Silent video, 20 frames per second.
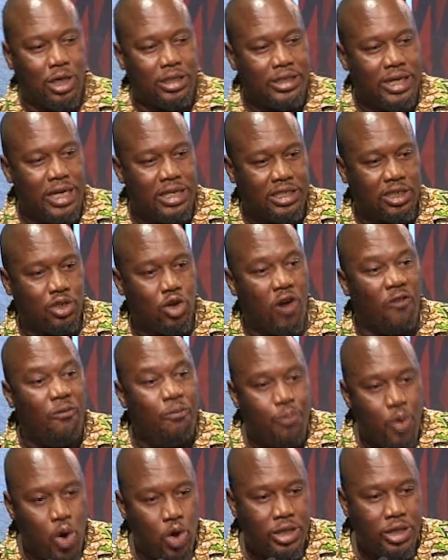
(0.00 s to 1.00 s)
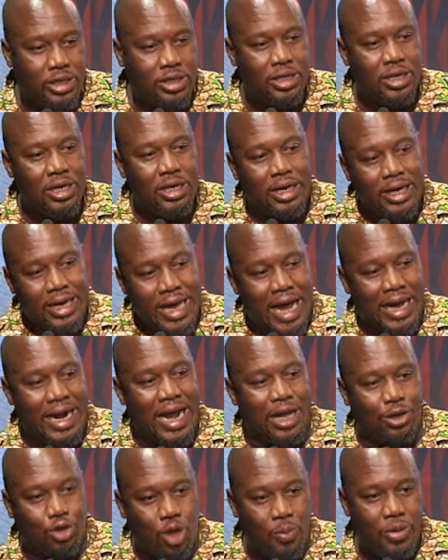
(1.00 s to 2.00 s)
Association of both
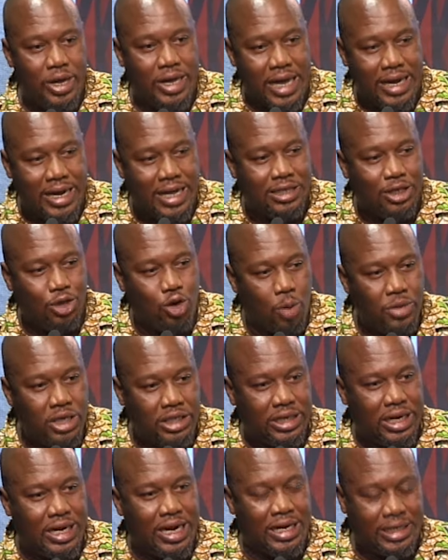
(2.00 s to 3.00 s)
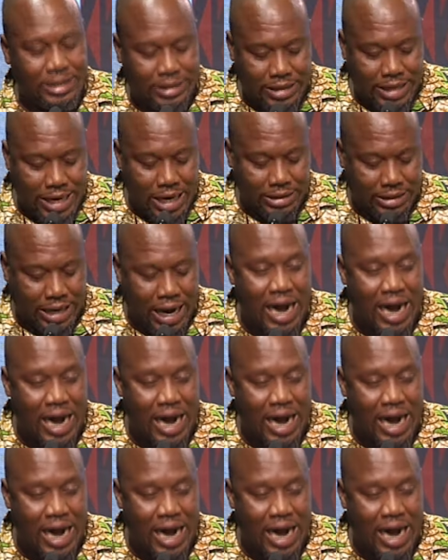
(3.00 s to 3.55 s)
Ghana Atomic Energy Commission and CSIR